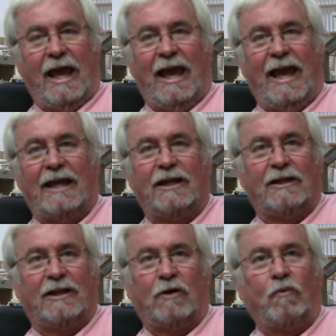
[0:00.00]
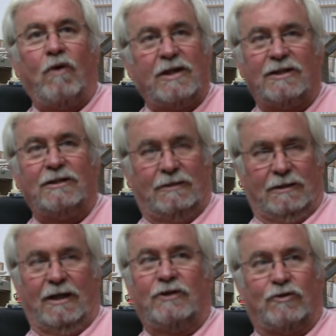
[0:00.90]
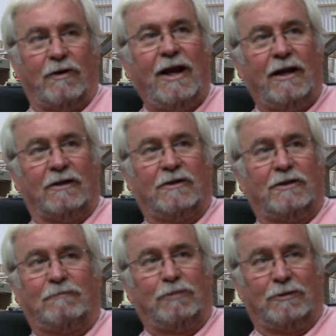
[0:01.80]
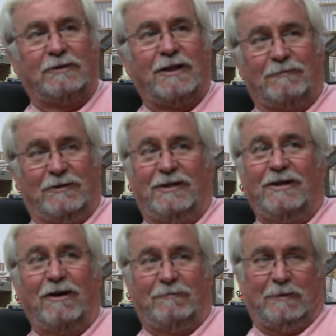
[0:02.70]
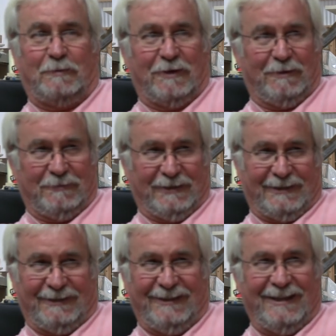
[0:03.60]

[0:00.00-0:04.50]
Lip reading: And there wasn't a trailer that pulled up to the art department.